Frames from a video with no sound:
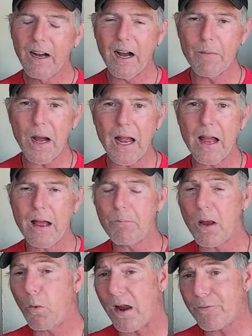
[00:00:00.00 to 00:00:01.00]

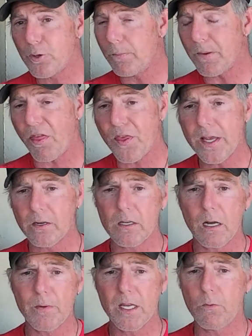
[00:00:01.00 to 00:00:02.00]
My wife grew up in a theater
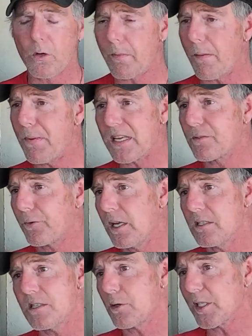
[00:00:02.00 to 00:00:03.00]
company. One of my best
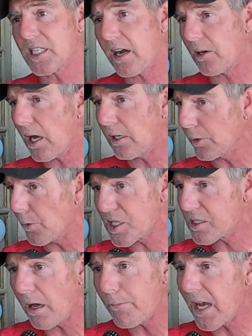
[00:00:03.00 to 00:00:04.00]
friends is a retired Hollywood
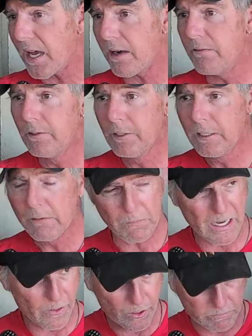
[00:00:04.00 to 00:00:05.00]
stuntman.
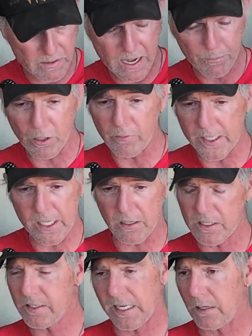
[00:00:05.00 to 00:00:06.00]
My other neighbor over here
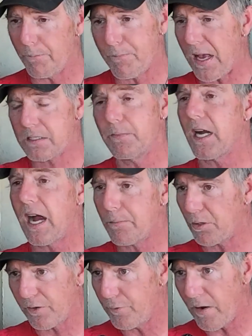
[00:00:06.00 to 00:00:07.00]
is like the best
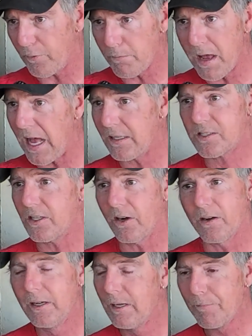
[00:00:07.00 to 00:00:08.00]
MacGyver you've ever met. So,
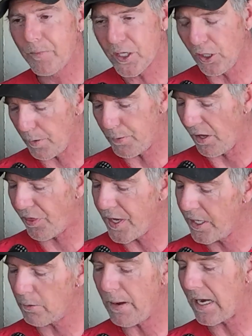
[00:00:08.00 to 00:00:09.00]
you know, you put a
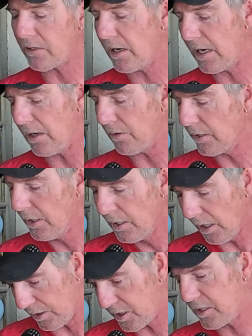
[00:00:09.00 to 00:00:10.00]
theater background,
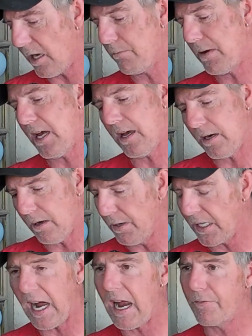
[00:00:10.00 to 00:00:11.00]
a stuntman, a
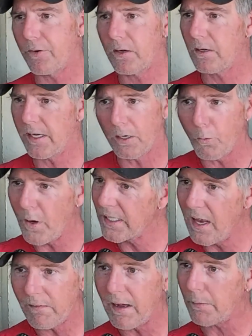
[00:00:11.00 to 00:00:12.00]
MacGyver, and a
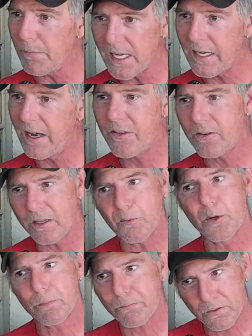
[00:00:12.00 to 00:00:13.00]
wingnut like me together, and
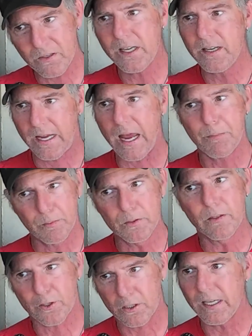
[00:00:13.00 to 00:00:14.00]
we're pretty capable
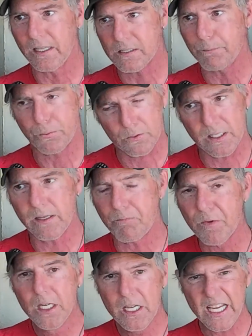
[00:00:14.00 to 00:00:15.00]
of creating some pretty
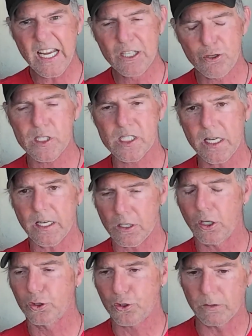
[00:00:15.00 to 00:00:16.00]
interesting
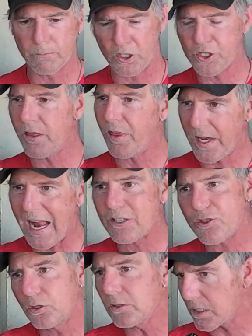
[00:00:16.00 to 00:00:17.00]
cultural immersion
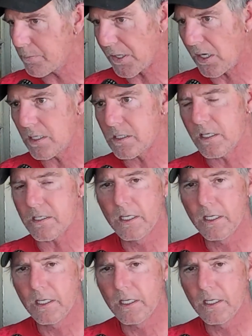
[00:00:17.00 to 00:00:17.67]
theatrical experiences.